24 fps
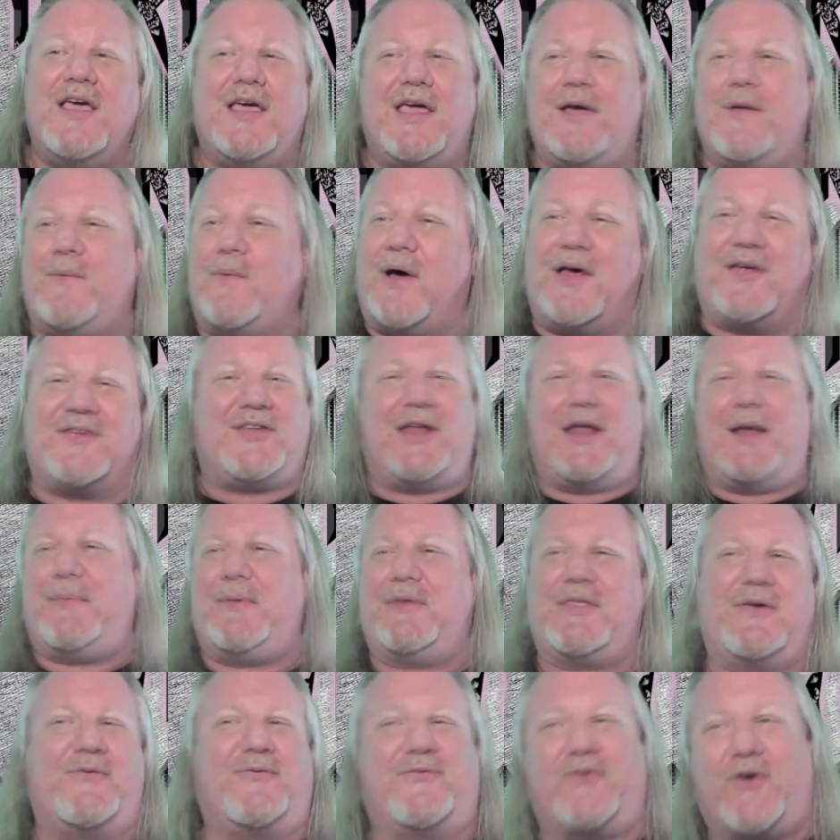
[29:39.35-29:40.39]
It wasn't up
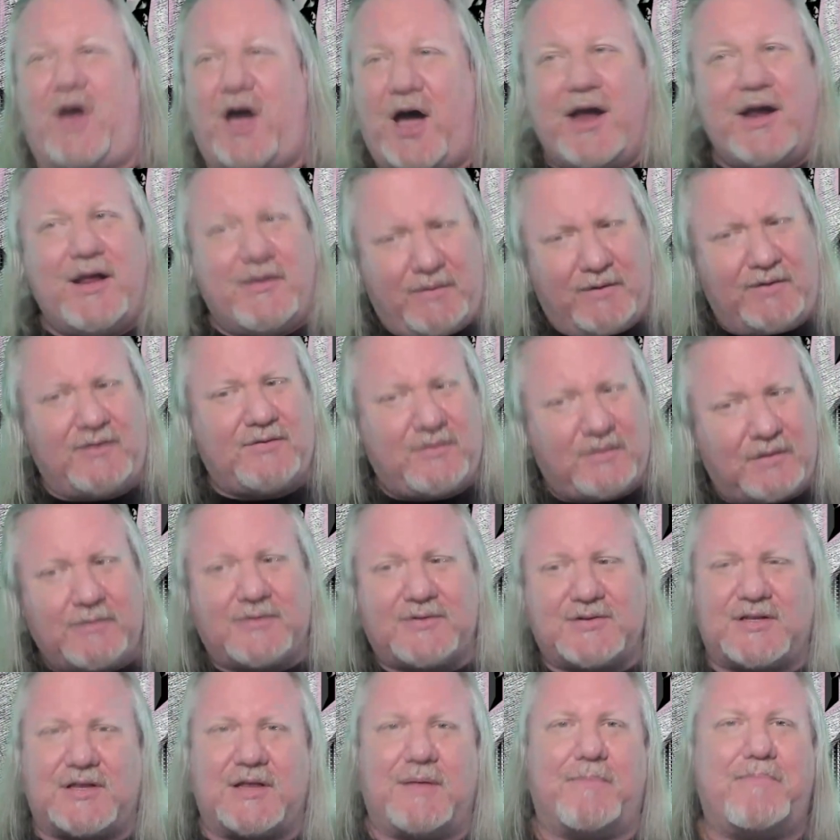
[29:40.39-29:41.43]
at the front, it was it
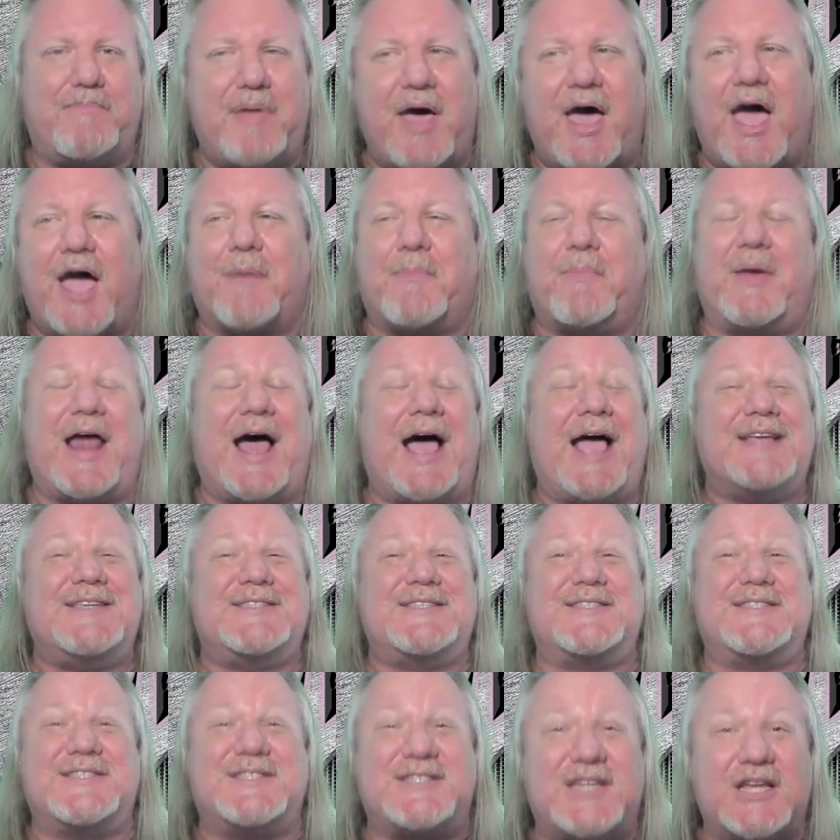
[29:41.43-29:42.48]
was in the back, but I
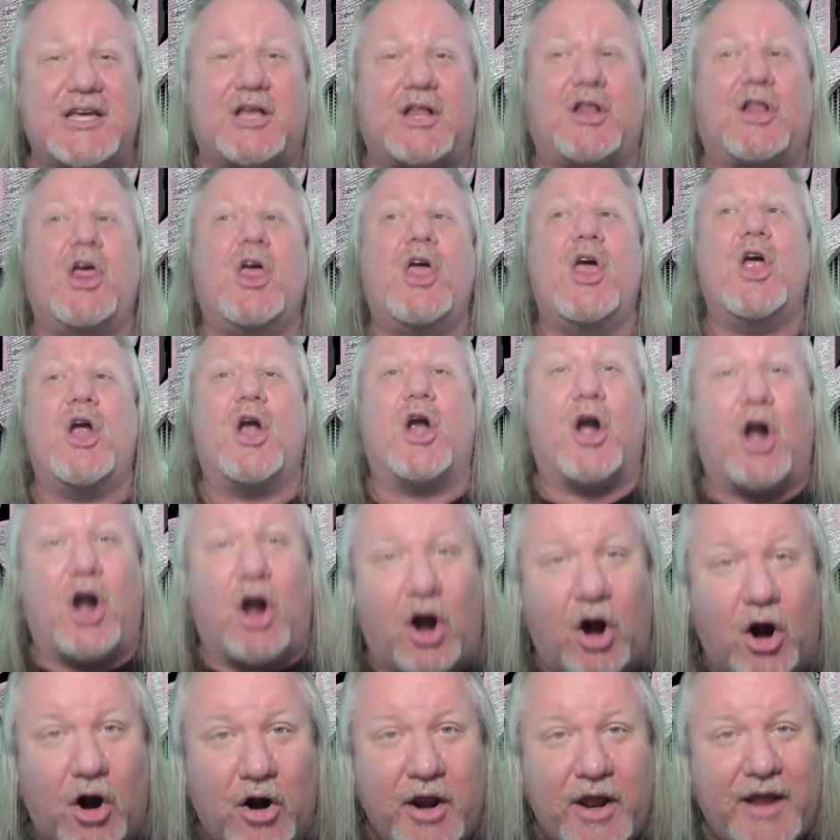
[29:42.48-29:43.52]
still
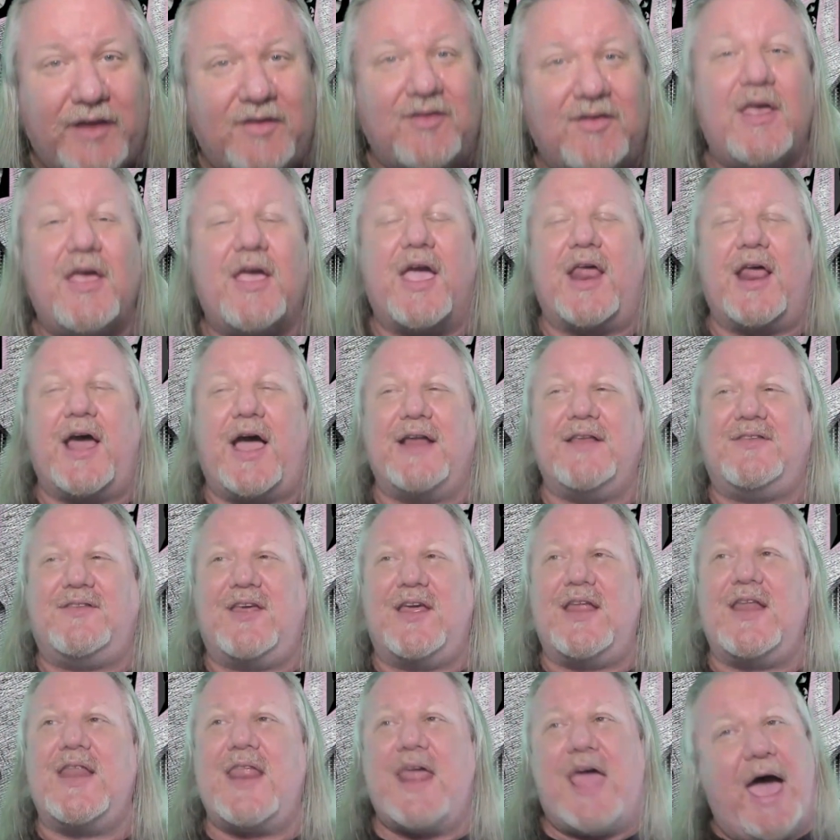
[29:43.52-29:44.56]
heard it. And I
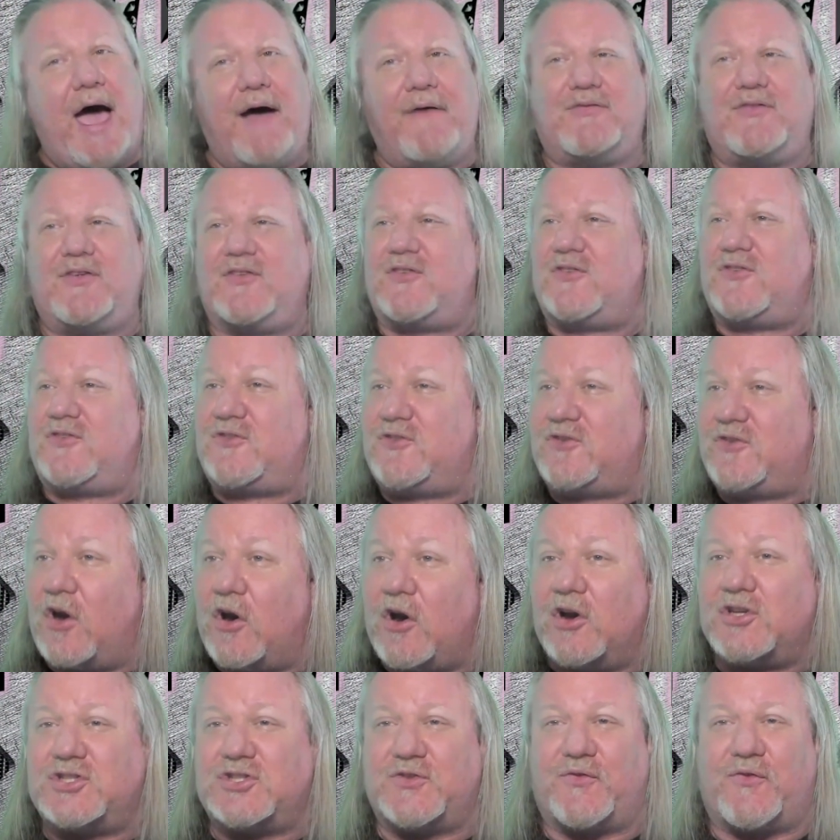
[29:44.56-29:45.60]
didn't have to
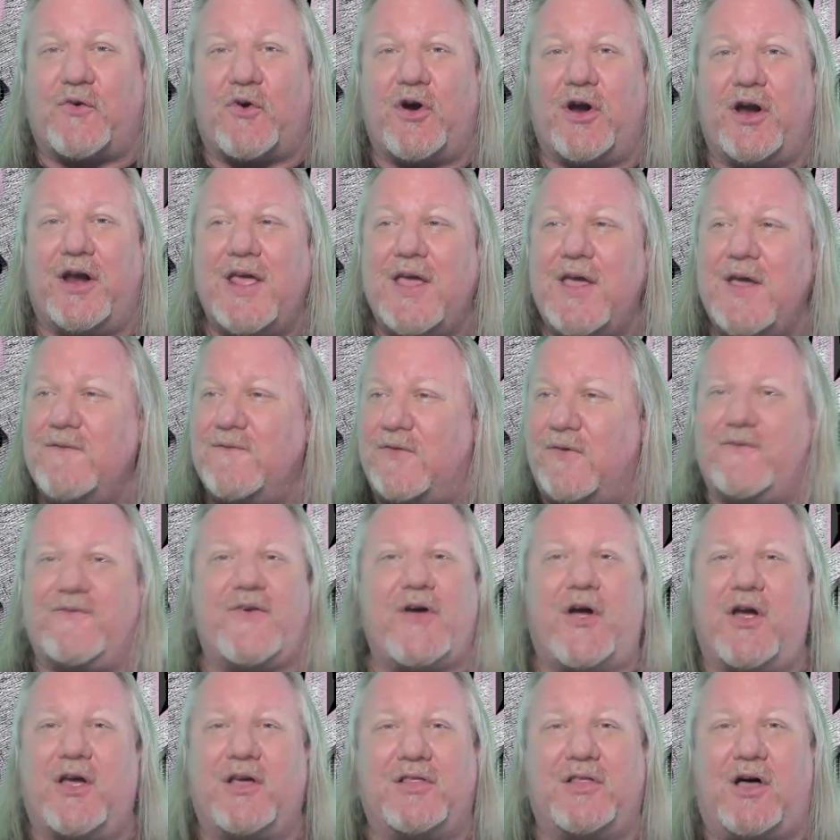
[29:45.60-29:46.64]
search for it for
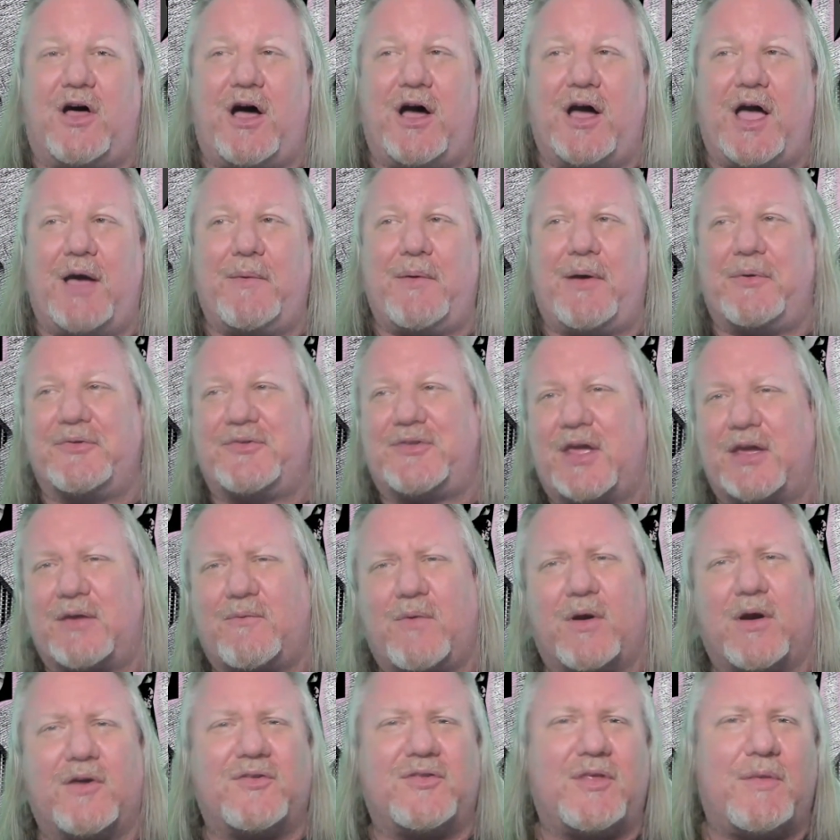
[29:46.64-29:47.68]
very long. I, I was like,
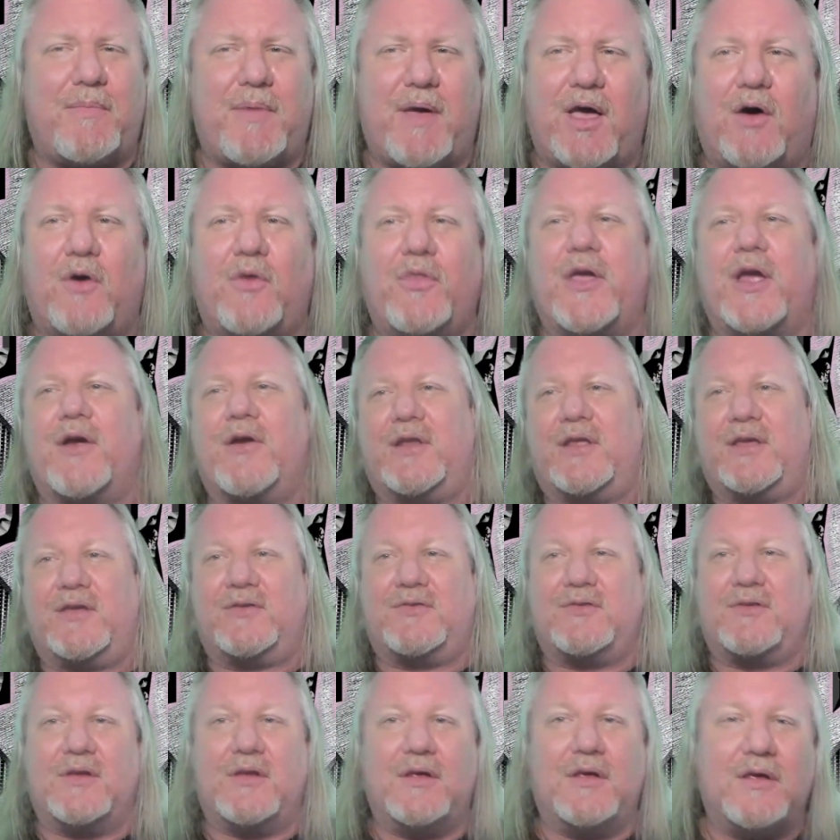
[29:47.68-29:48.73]
where's the bass? Oh, there it
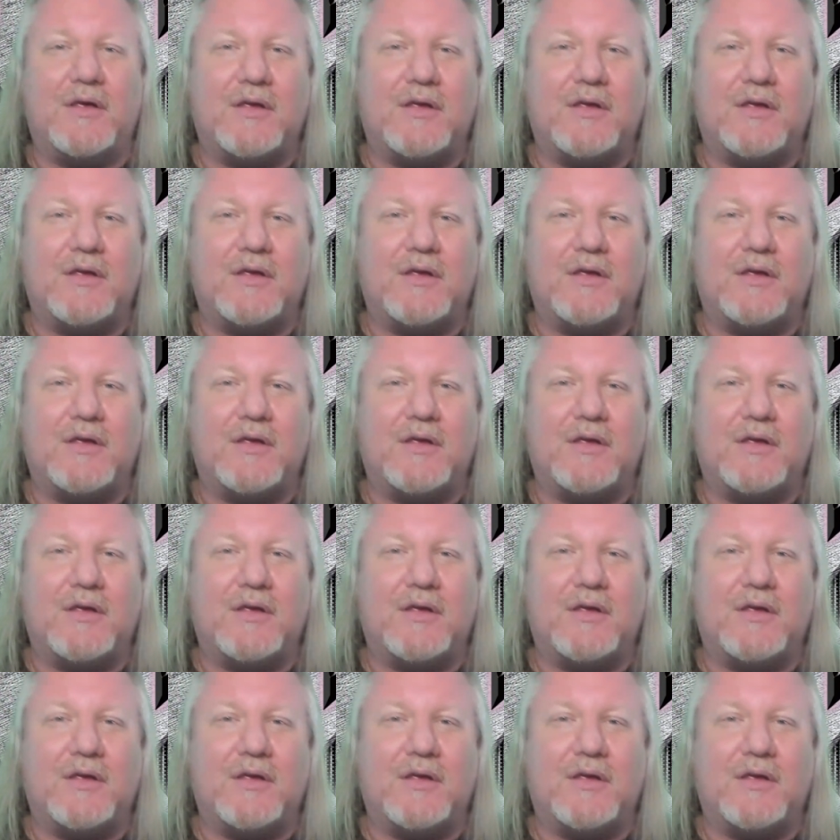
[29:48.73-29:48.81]
is.